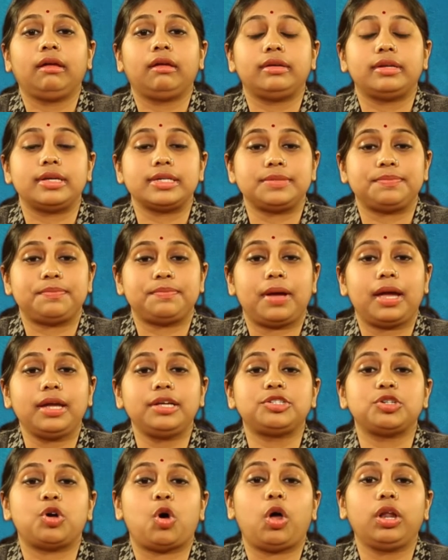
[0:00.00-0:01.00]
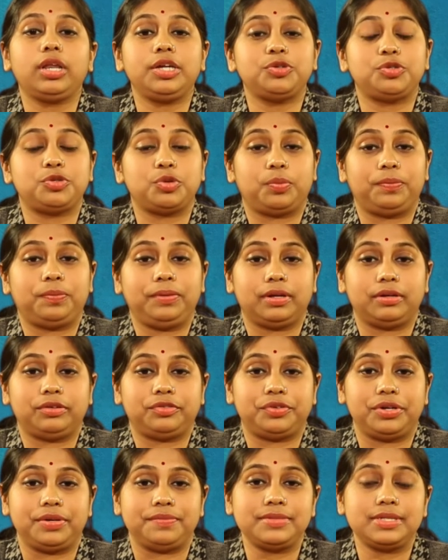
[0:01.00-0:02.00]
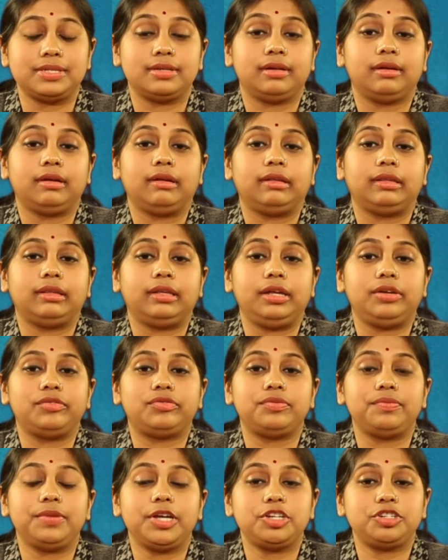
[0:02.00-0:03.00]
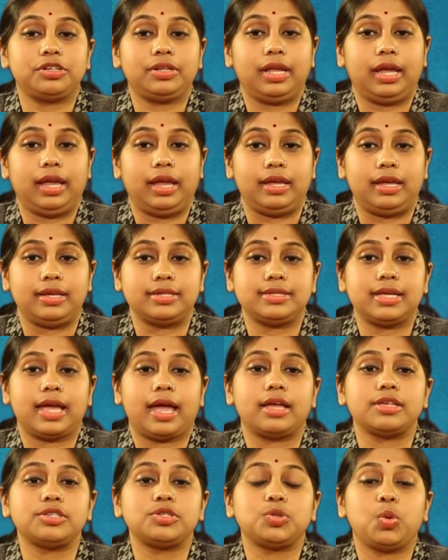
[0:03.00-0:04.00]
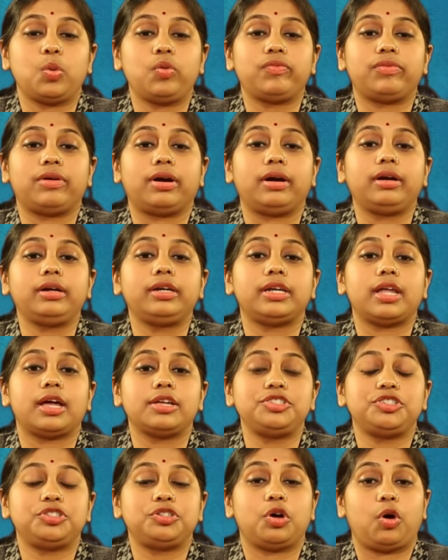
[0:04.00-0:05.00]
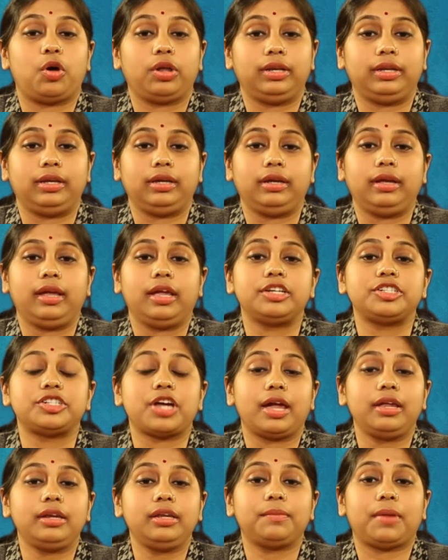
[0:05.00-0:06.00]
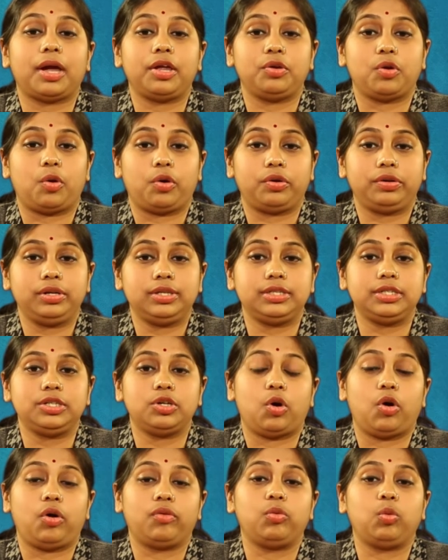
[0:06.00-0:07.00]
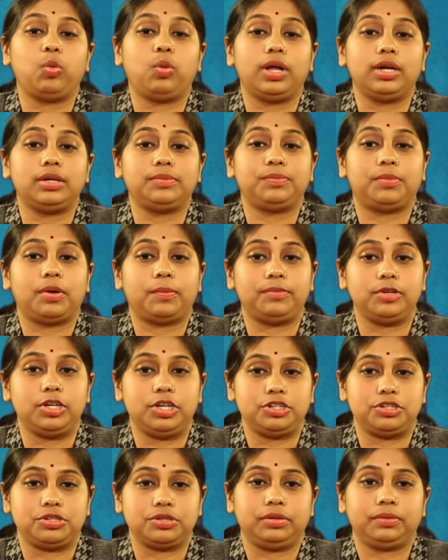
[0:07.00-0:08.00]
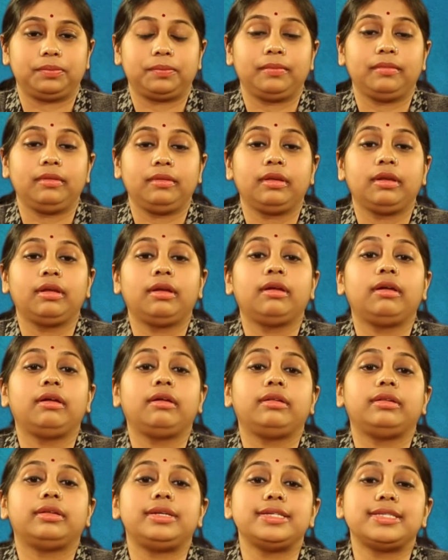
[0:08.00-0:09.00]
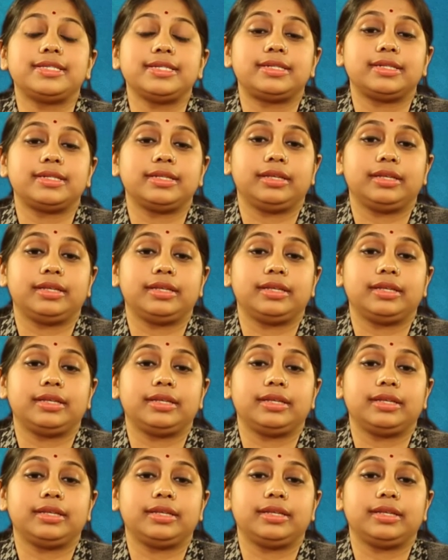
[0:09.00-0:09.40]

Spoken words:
Despite all utopian dreams, the information age has so far touched only a tiny minority of world population. The digital